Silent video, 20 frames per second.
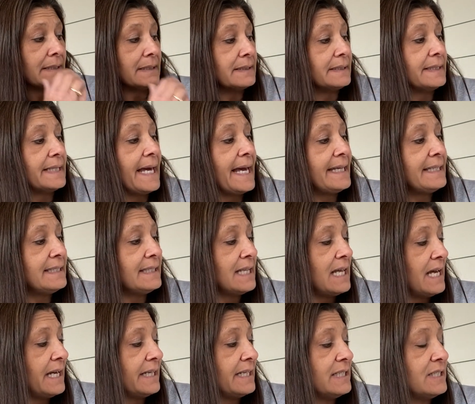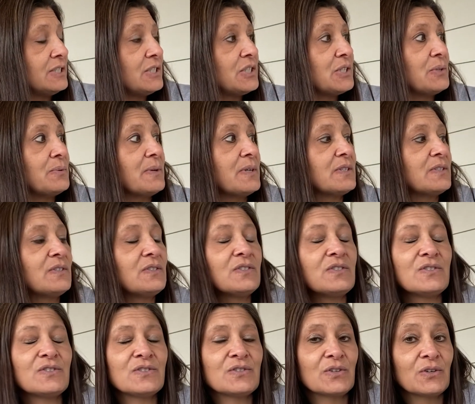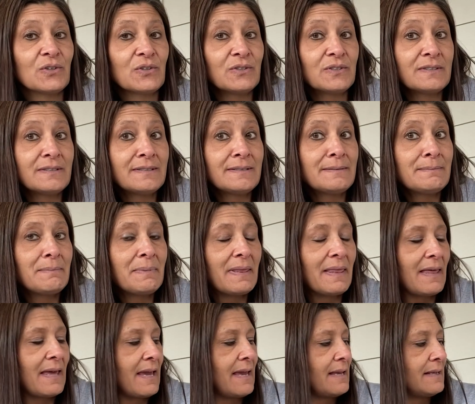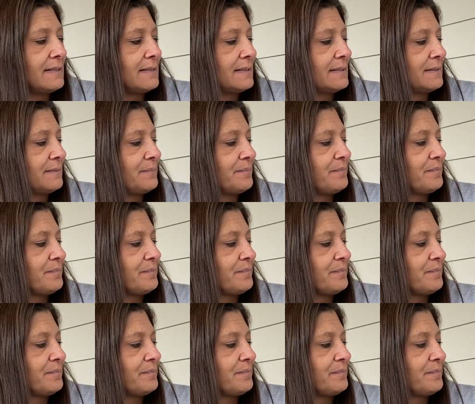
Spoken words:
led Lion to a certain place.